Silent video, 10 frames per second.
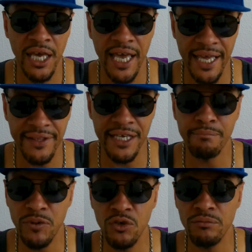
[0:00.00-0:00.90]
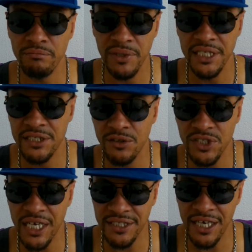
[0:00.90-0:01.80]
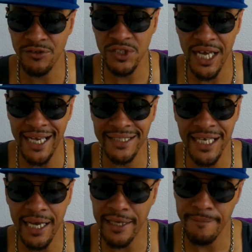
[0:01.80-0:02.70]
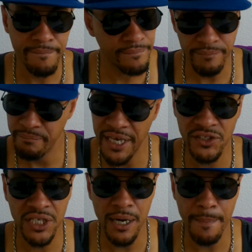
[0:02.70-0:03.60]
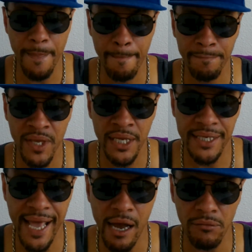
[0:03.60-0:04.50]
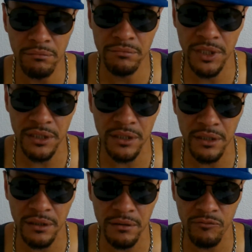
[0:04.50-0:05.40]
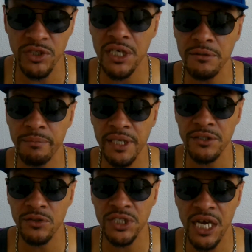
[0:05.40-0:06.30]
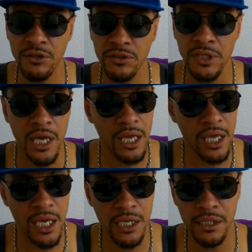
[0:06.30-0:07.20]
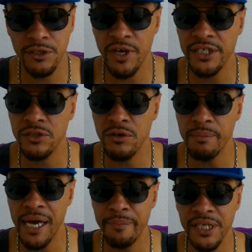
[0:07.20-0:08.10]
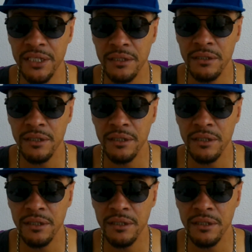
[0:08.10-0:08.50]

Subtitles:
And then, boom, Billy Joe Saunders' eye socket messed up. Now, when it comes to Billy Joe Saunders, he looked great too, in my opinion.